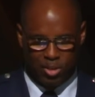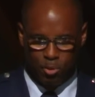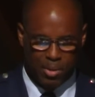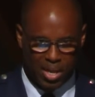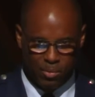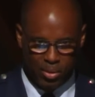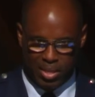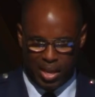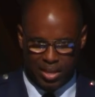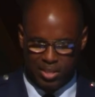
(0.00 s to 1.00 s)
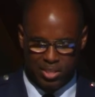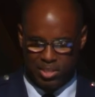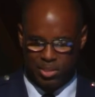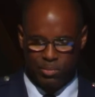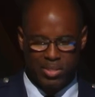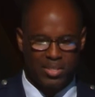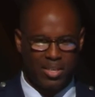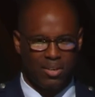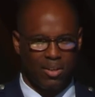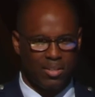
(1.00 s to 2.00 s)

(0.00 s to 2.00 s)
oh, by the way, that condition, we see it all